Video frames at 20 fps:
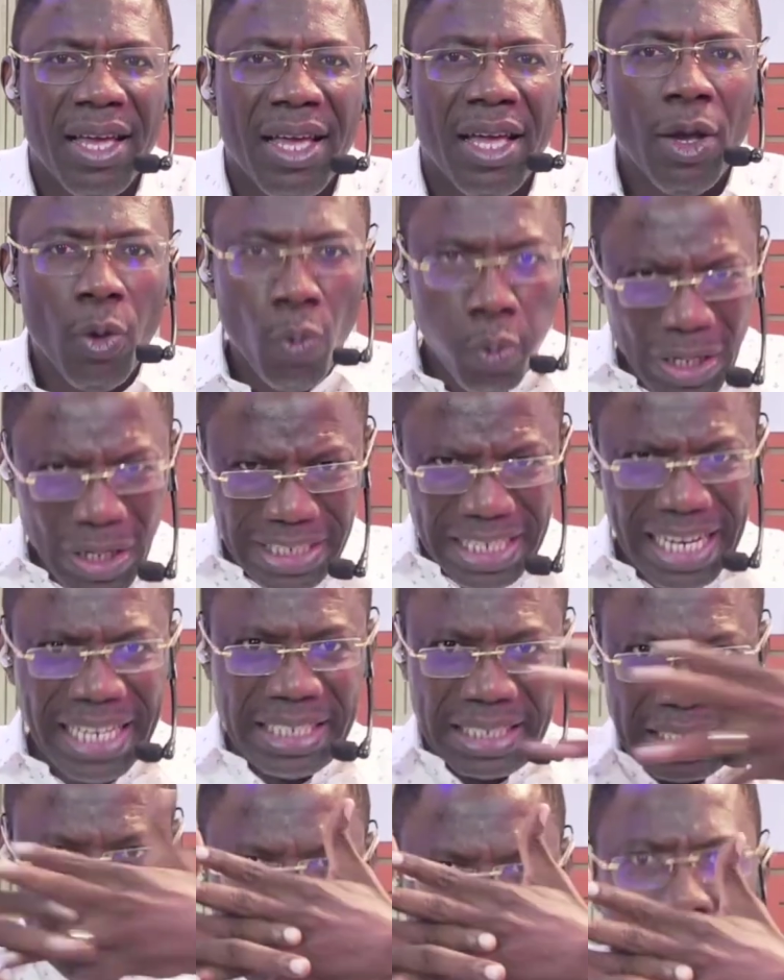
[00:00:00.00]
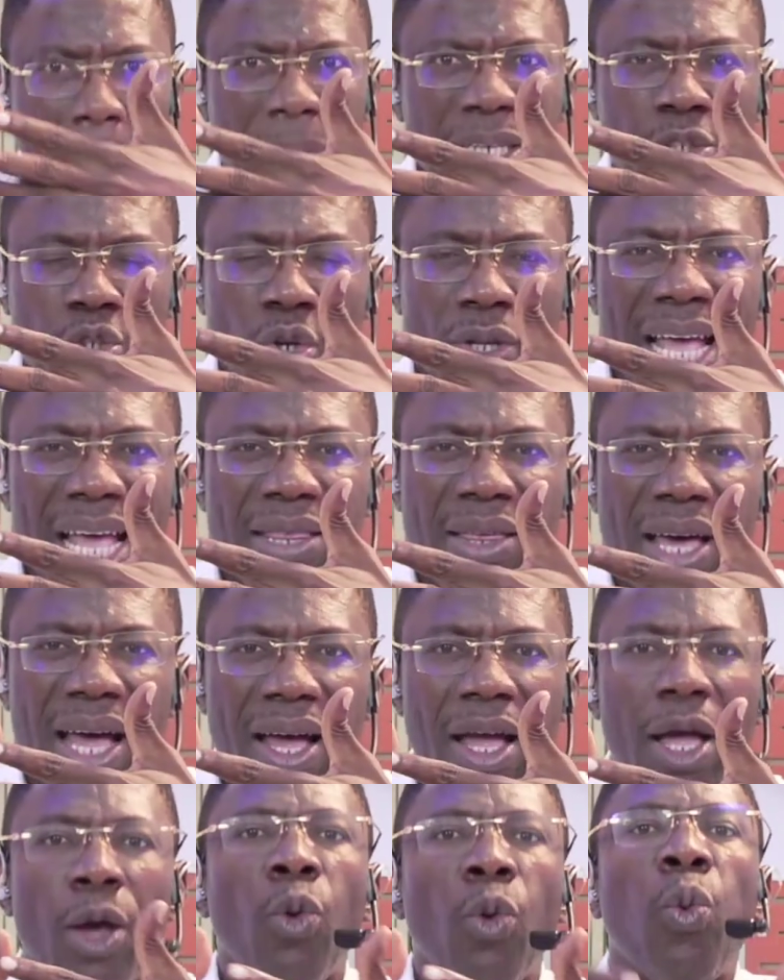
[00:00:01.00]
which is coming together,
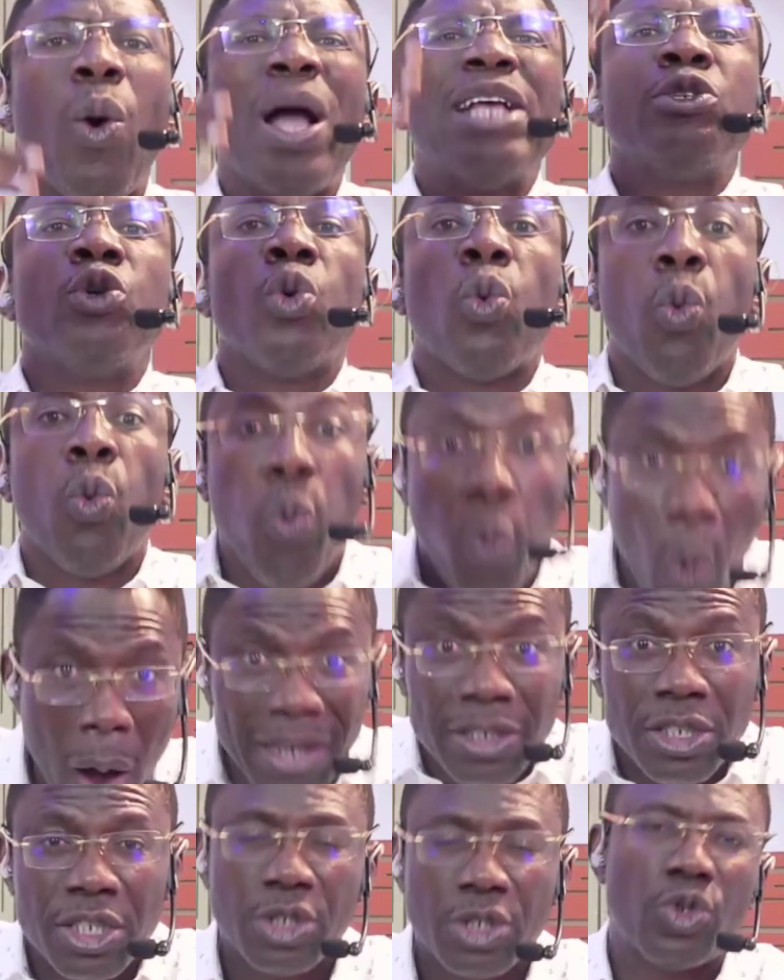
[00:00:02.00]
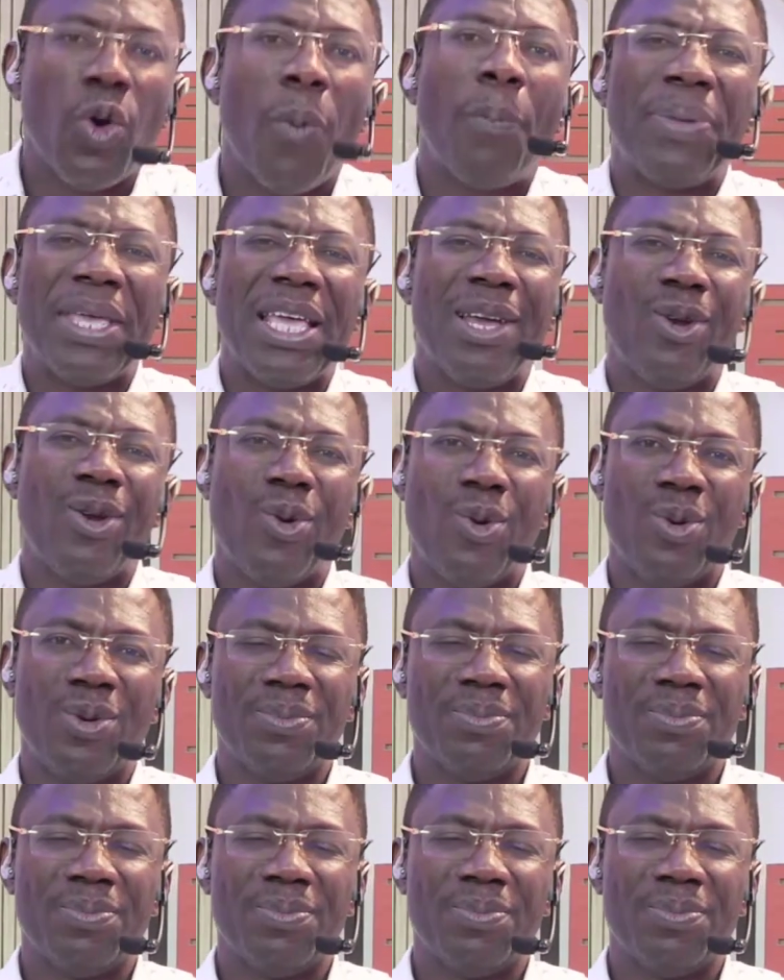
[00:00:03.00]
when you want to be alone?